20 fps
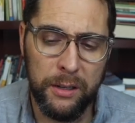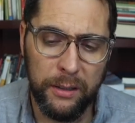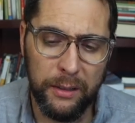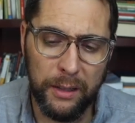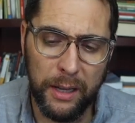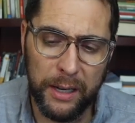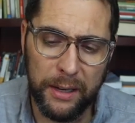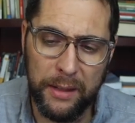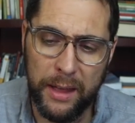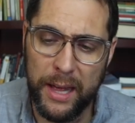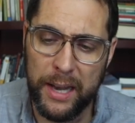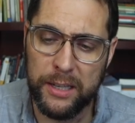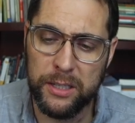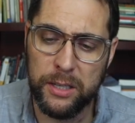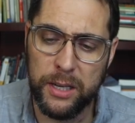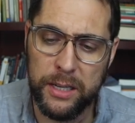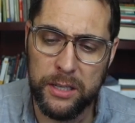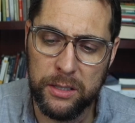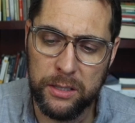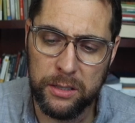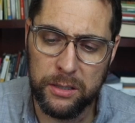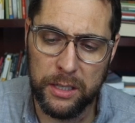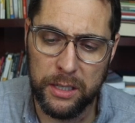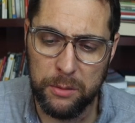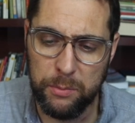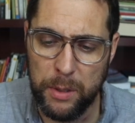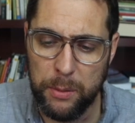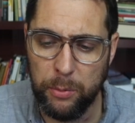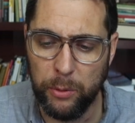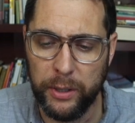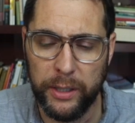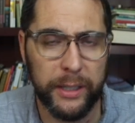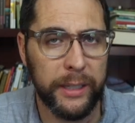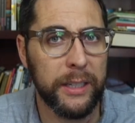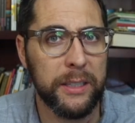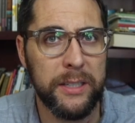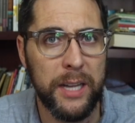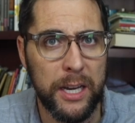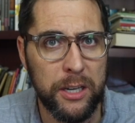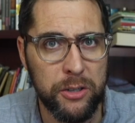a lot of that is is is people
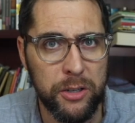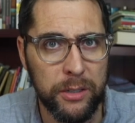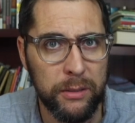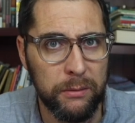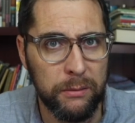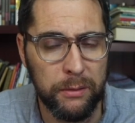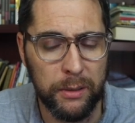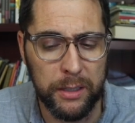getting attention.